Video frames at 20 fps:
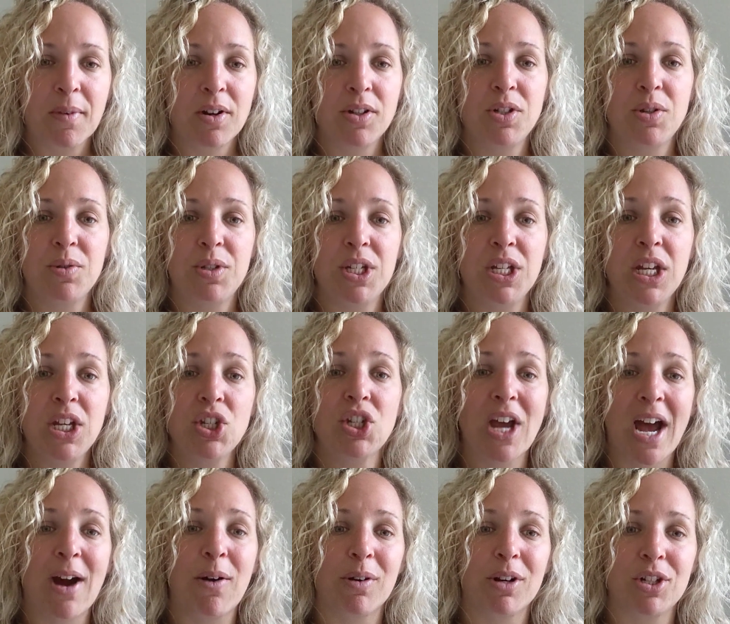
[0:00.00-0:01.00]
to teach
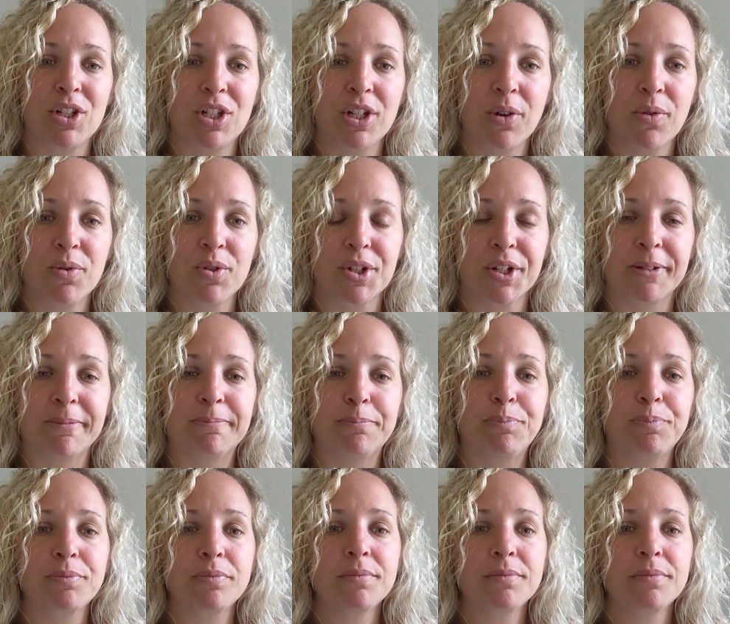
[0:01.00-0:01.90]
our children,